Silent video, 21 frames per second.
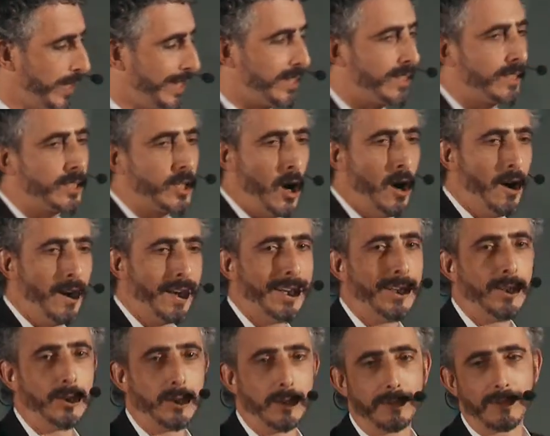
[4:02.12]
is
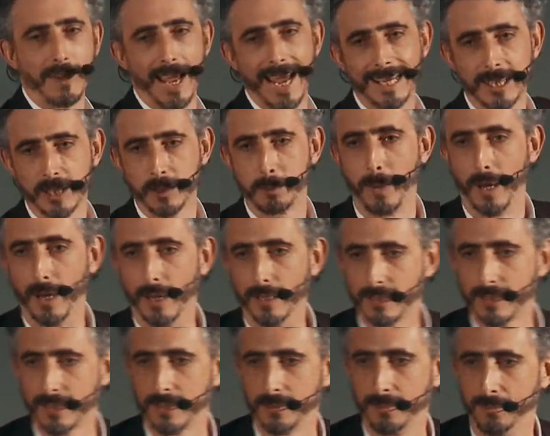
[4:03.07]
tired of
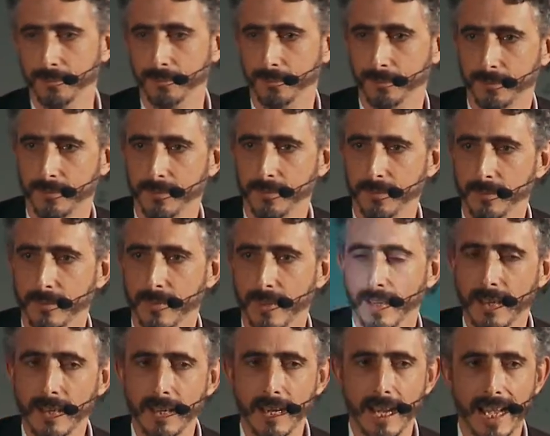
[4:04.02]
experts.
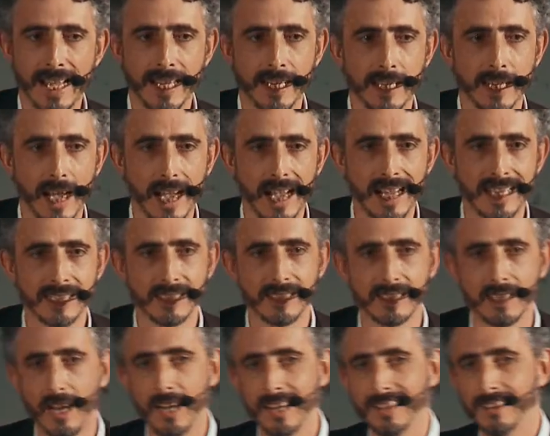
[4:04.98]
And as
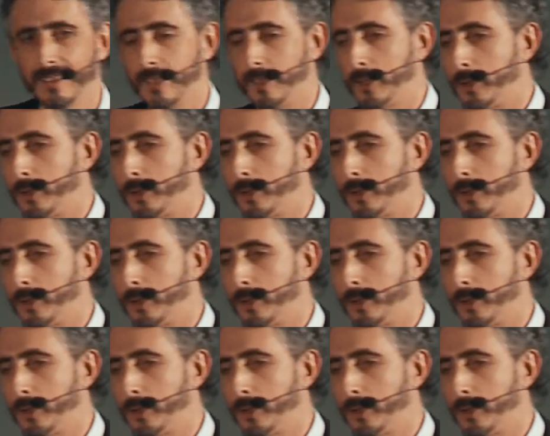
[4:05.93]
either